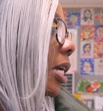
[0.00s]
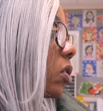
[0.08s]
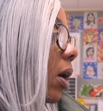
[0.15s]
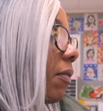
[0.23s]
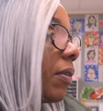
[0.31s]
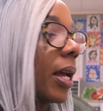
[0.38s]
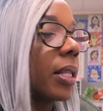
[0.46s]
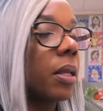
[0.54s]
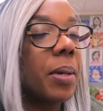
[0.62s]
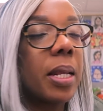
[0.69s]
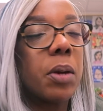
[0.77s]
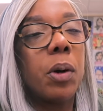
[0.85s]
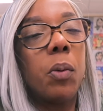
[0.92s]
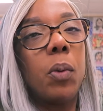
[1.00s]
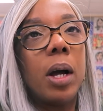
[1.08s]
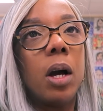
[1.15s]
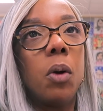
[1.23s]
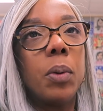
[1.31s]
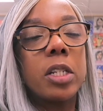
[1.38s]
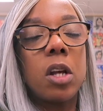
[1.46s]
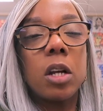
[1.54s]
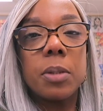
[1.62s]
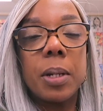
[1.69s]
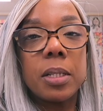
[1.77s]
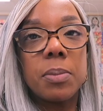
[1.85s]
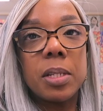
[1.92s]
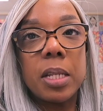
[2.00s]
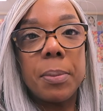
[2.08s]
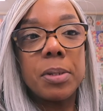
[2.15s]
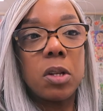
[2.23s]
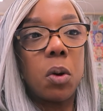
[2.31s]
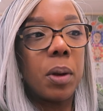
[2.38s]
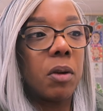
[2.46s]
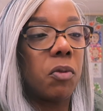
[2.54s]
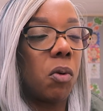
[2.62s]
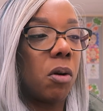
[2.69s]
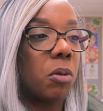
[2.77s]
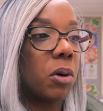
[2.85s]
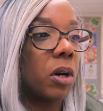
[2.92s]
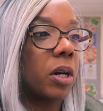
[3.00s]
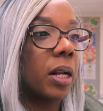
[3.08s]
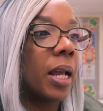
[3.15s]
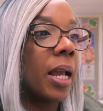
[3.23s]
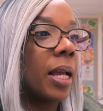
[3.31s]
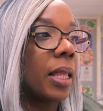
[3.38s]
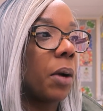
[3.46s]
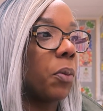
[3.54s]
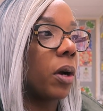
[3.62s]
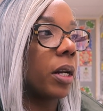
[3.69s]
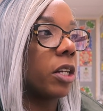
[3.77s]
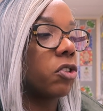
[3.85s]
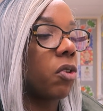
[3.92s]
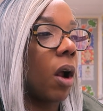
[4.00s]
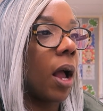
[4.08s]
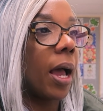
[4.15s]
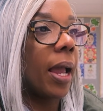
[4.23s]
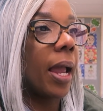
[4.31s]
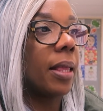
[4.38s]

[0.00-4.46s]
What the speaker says: So I feel like the meeting went well. We talked about some steps going forward that we're gonna try,